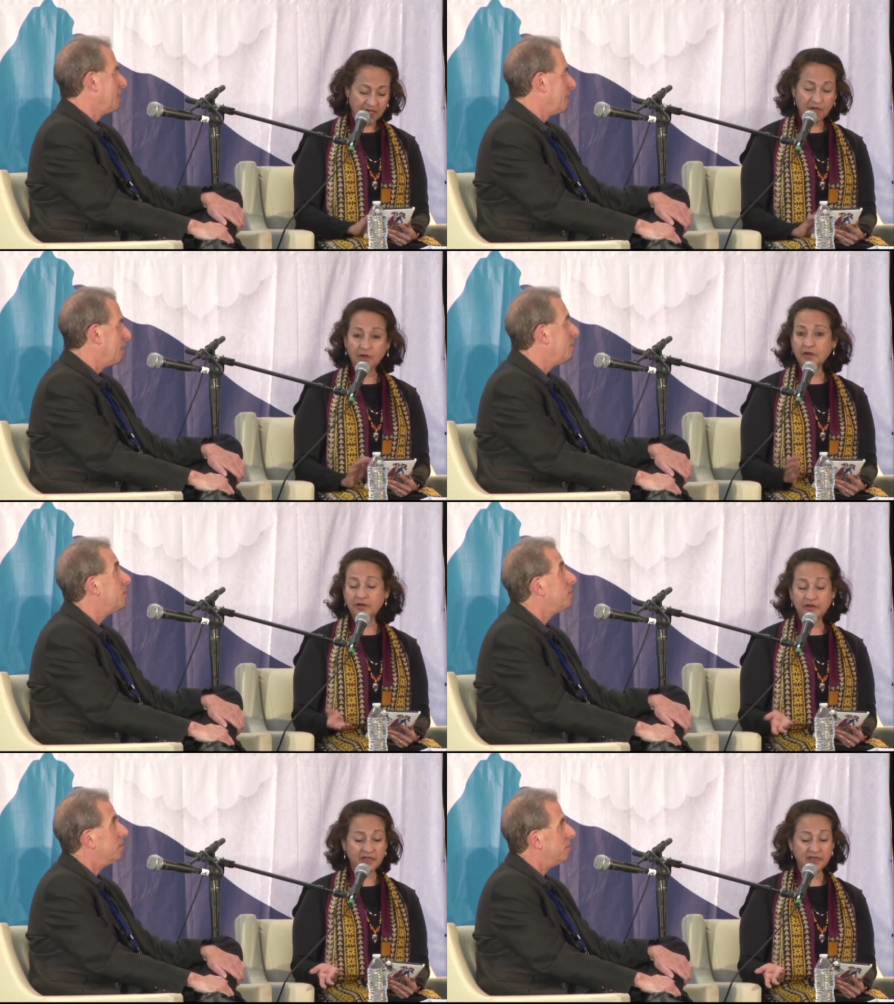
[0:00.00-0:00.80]

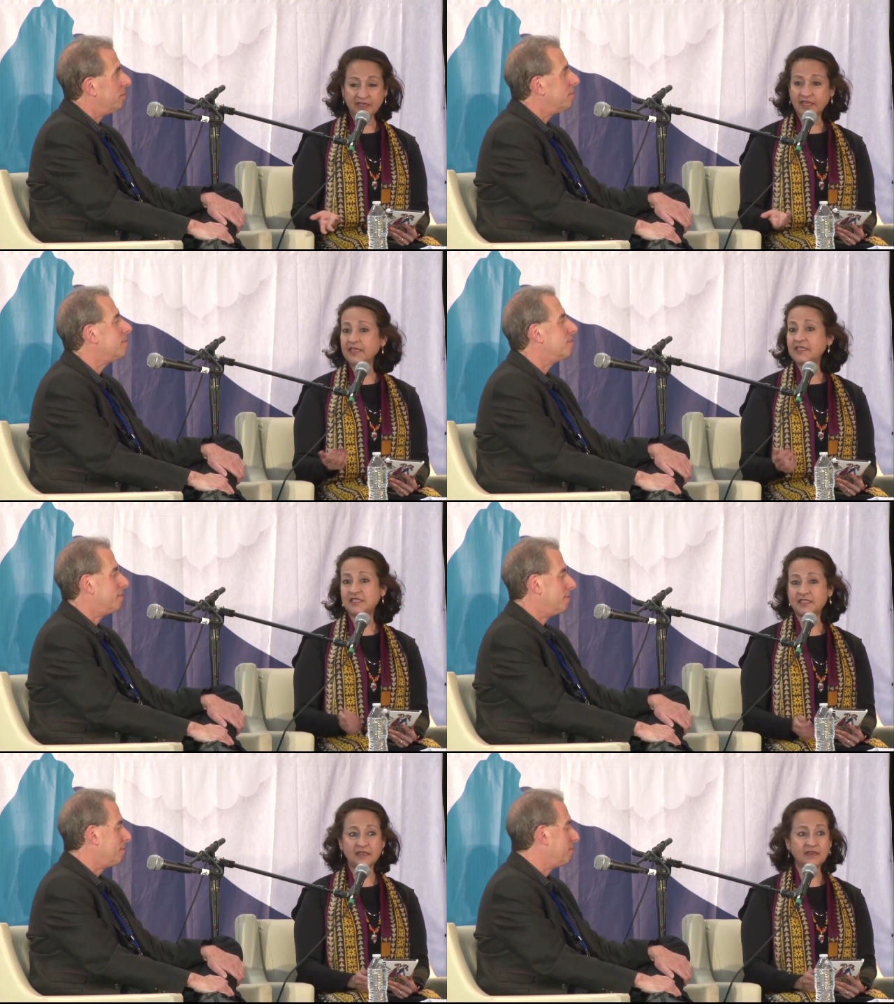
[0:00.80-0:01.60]
Speaker 1: or uh,
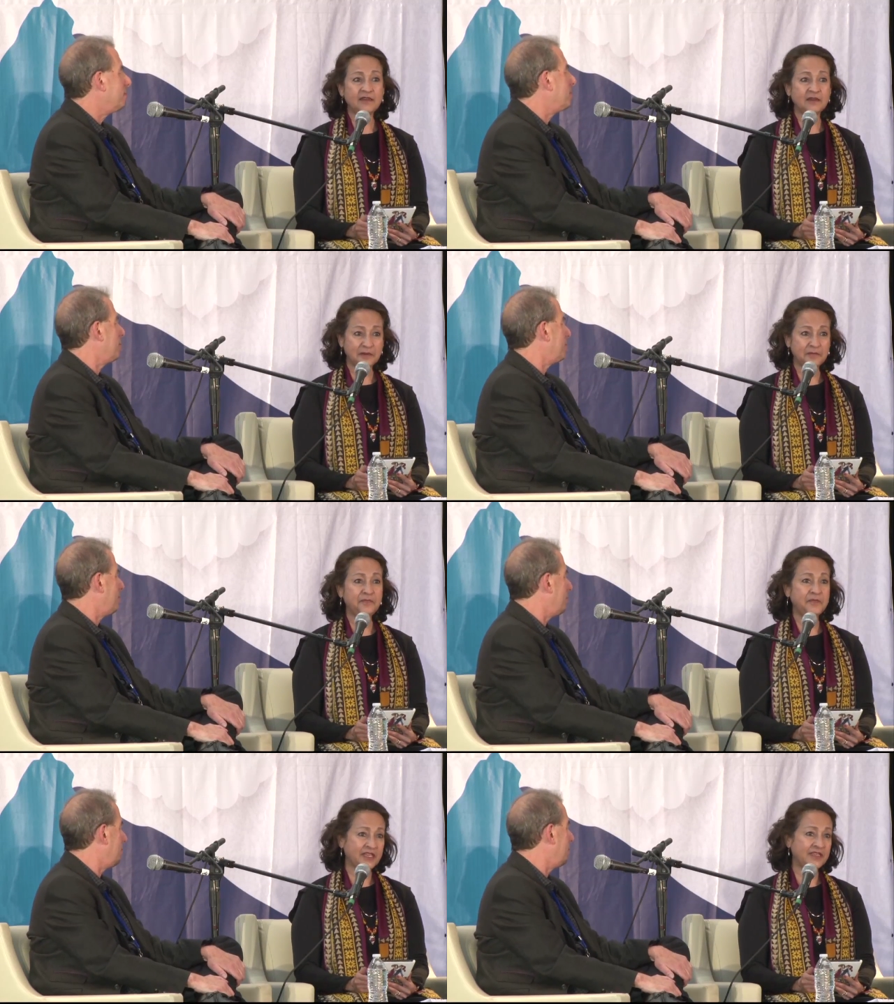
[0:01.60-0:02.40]
kids
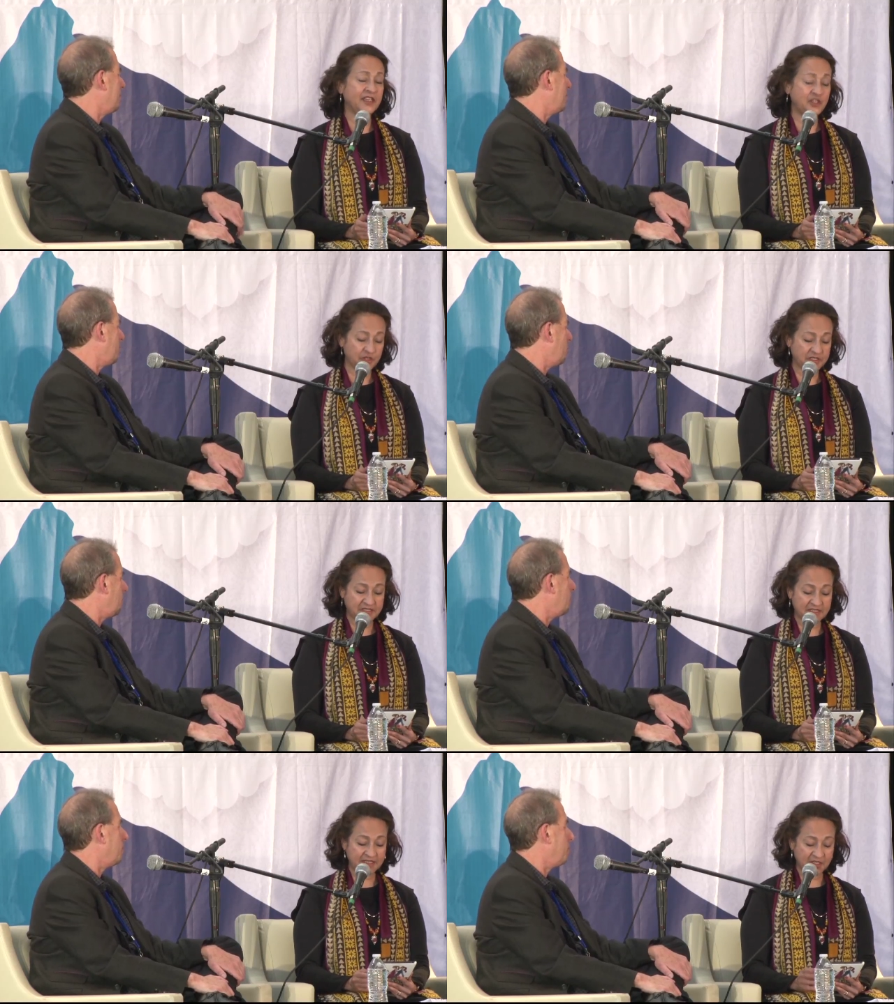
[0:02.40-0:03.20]
um, and their
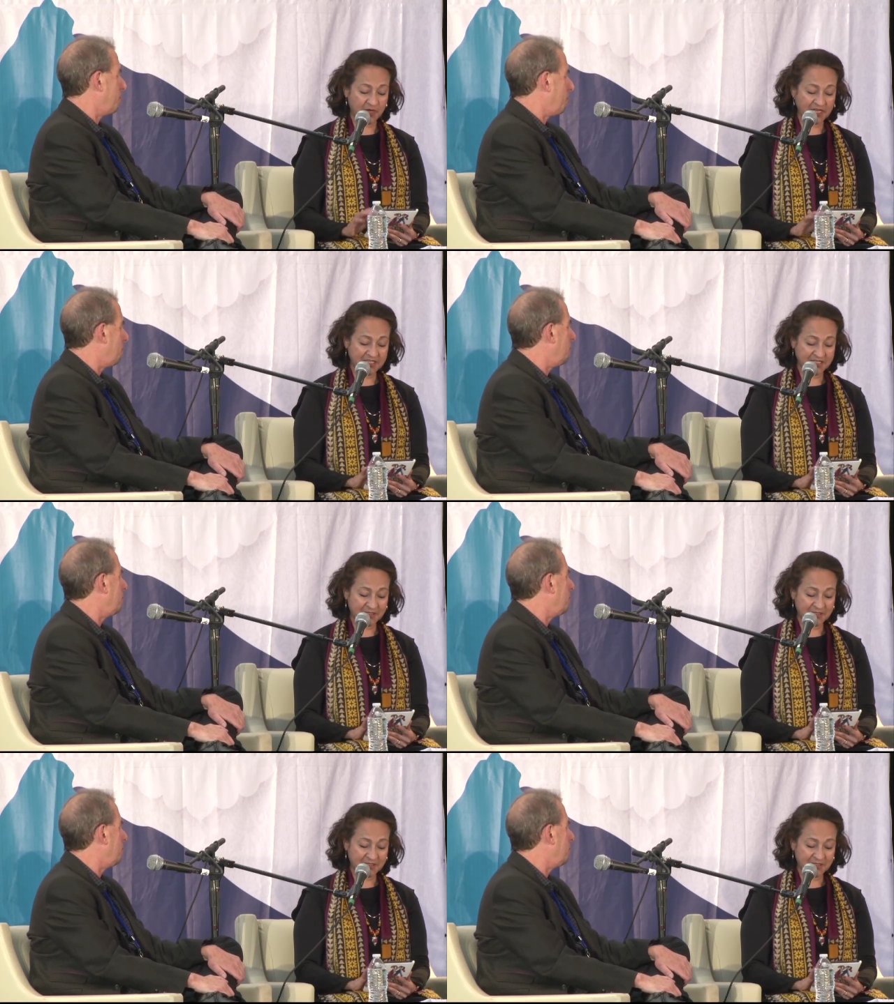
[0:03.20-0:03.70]
choices in sexuality.